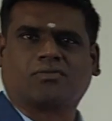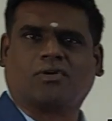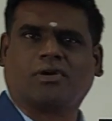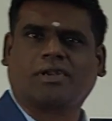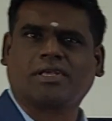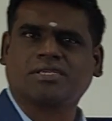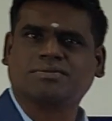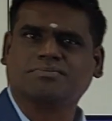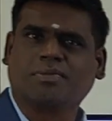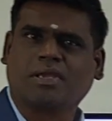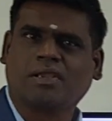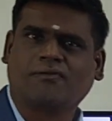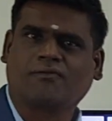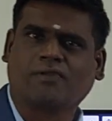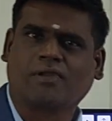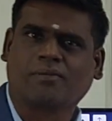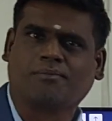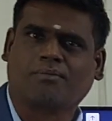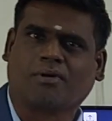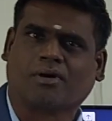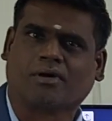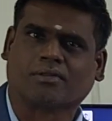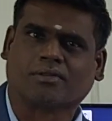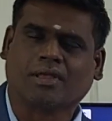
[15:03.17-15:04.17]
What is mean free
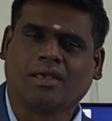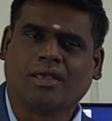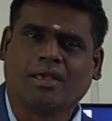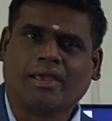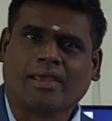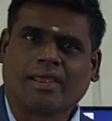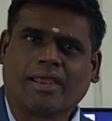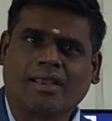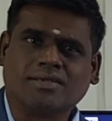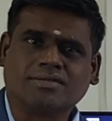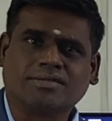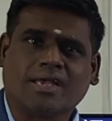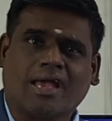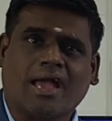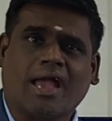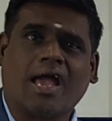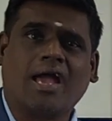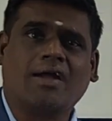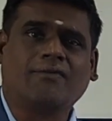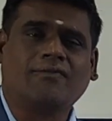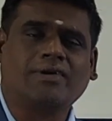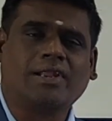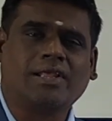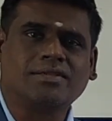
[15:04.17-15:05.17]
path? Is the
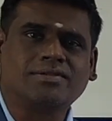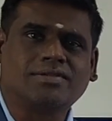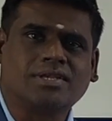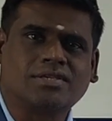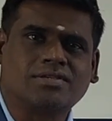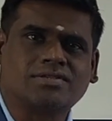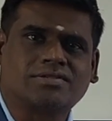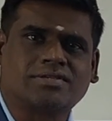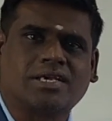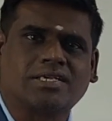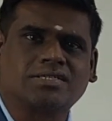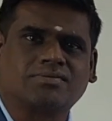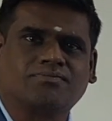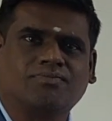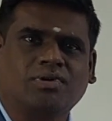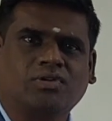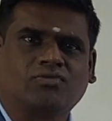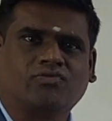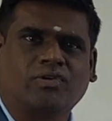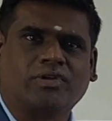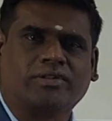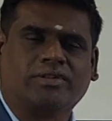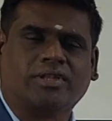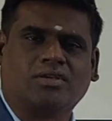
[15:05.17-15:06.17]
average distance
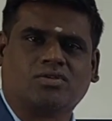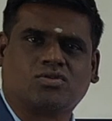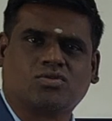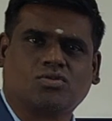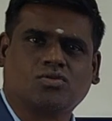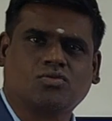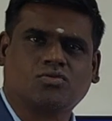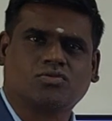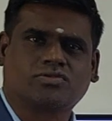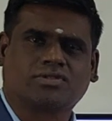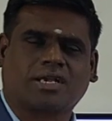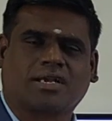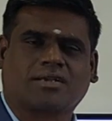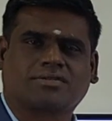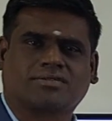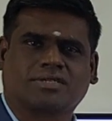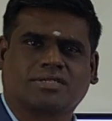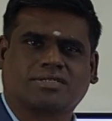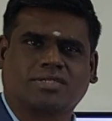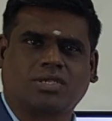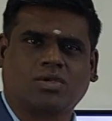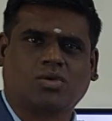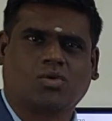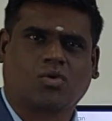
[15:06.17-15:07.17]
between the two
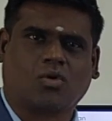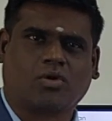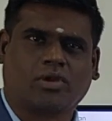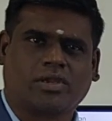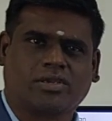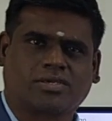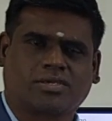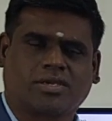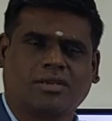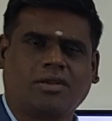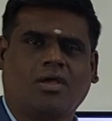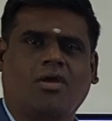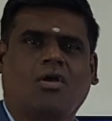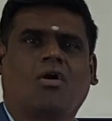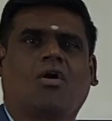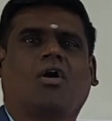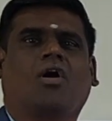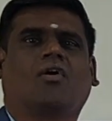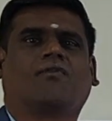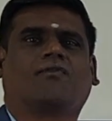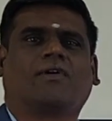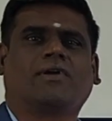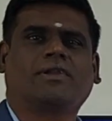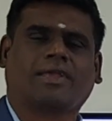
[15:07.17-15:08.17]
successive positions
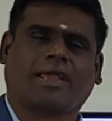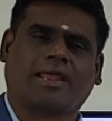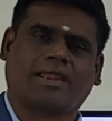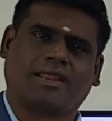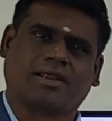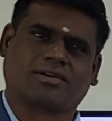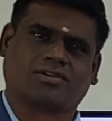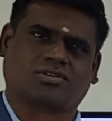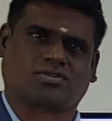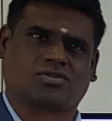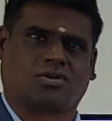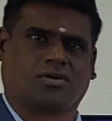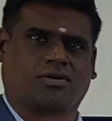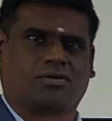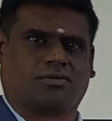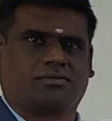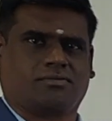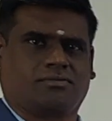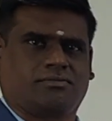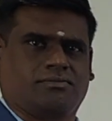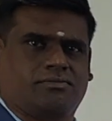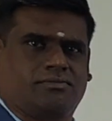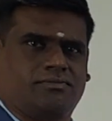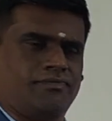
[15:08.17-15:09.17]
of an electron.
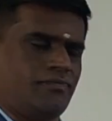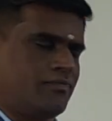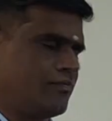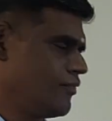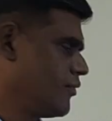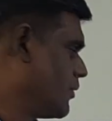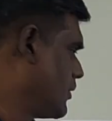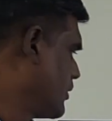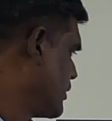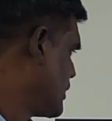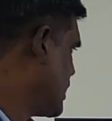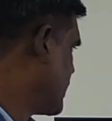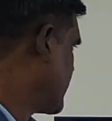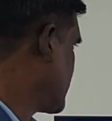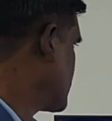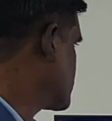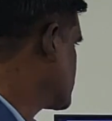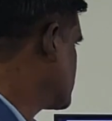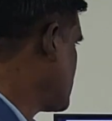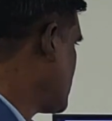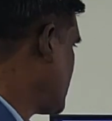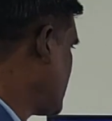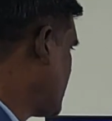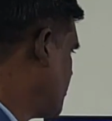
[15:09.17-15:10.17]
That
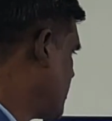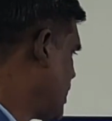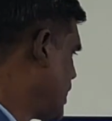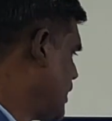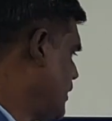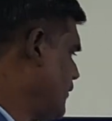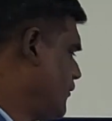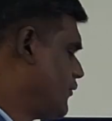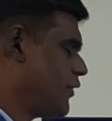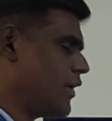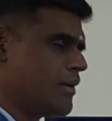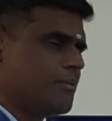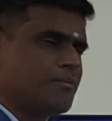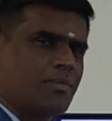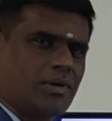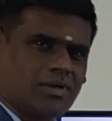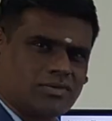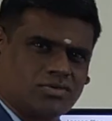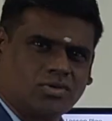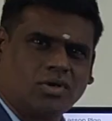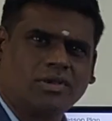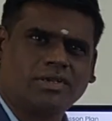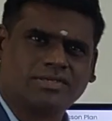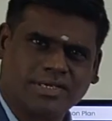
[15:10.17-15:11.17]
is the mean free
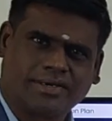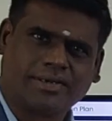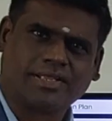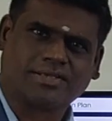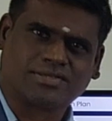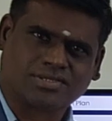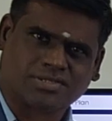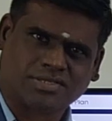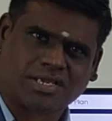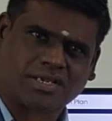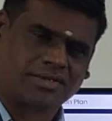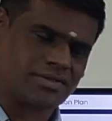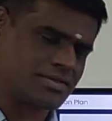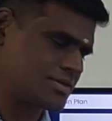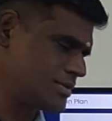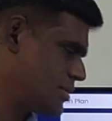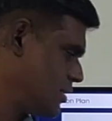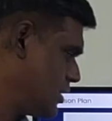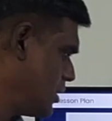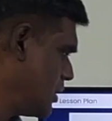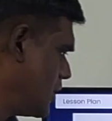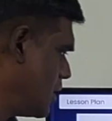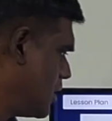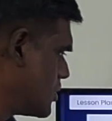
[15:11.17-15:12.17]
path. So it's a distance.